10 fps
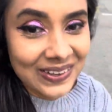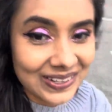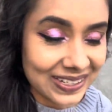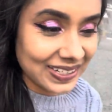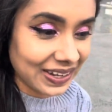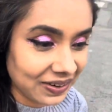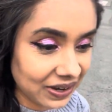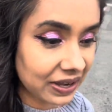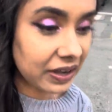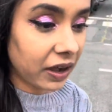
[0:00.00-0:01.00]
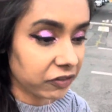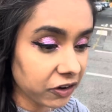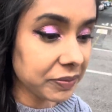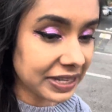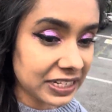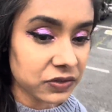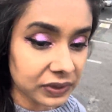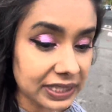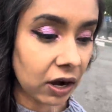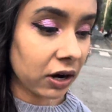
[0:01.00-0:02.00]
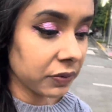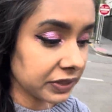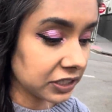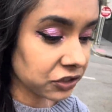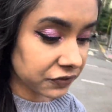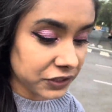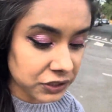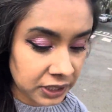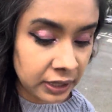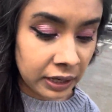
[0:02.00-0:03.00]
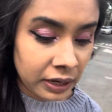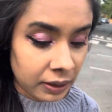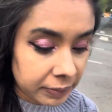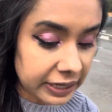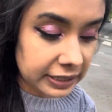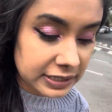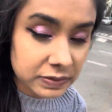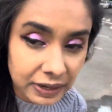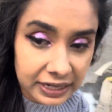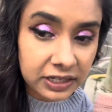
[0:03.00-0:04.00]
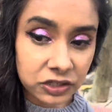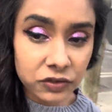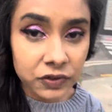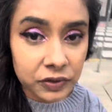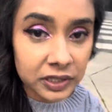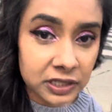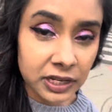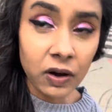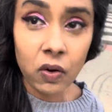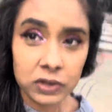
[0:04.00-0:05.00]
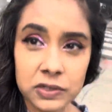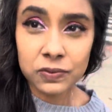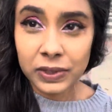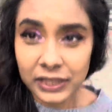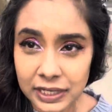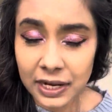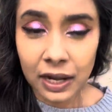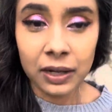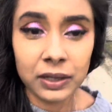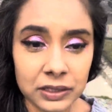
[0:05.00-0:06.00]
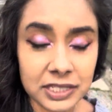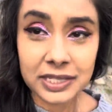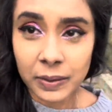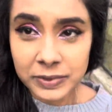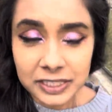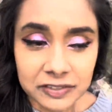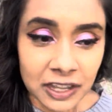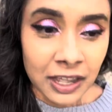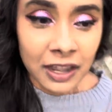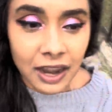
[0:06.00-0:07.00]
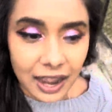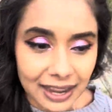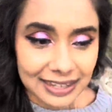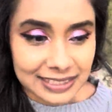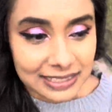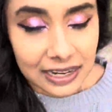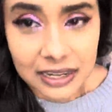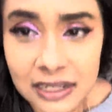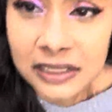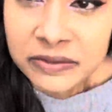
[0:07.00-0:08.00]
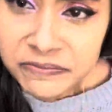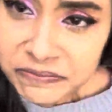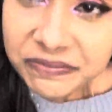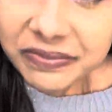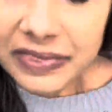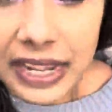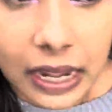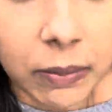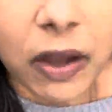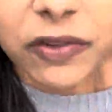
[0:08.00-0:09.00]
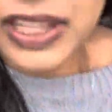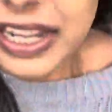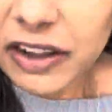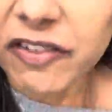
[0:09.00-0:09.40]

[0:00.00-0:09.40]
So for me, it's really hard with interviews because my interviewers, they're always really deceptive, and they come up with like a